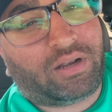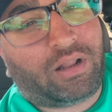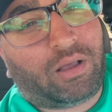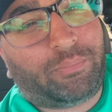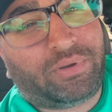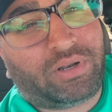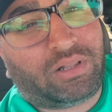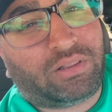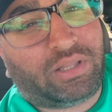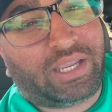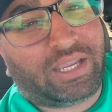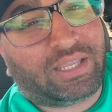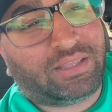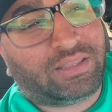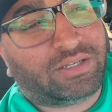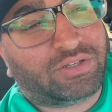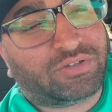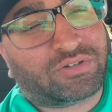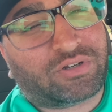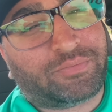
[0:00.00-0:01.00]
I'll put a link in
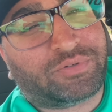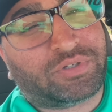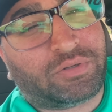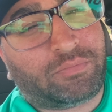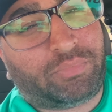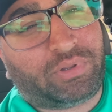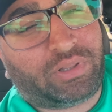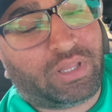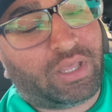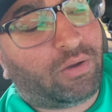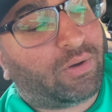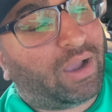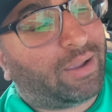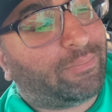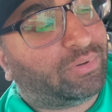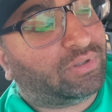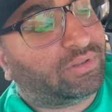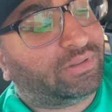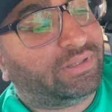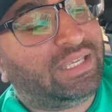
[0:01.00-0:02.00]
the description below. I
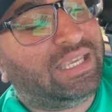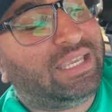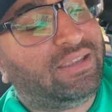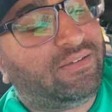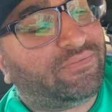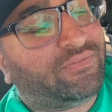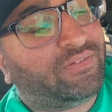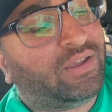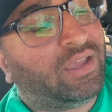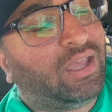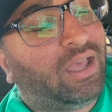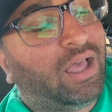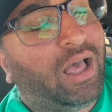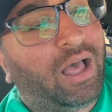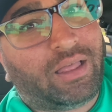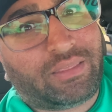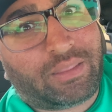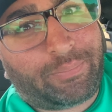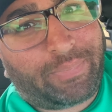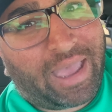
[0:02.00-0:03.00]
believe
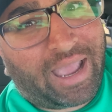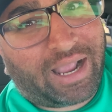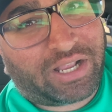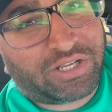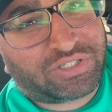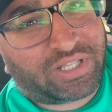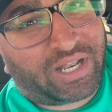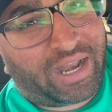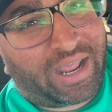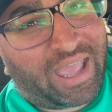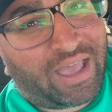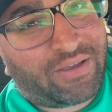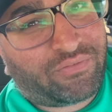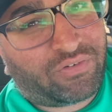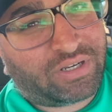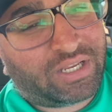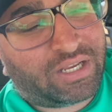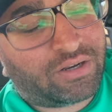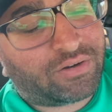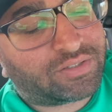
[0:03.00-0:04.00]
the package that I have
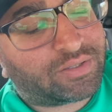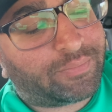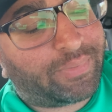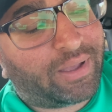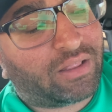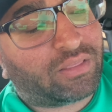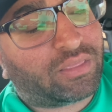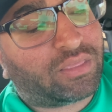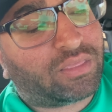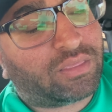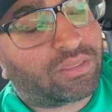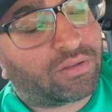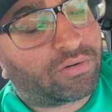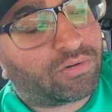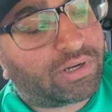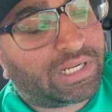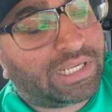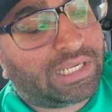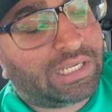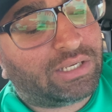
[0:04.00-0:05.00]
on here is about
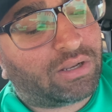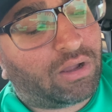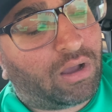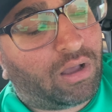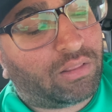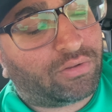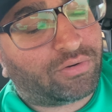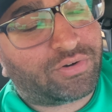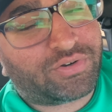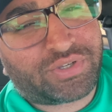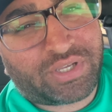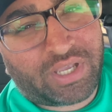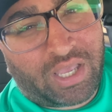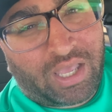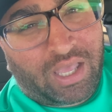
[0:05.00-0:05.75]
$30.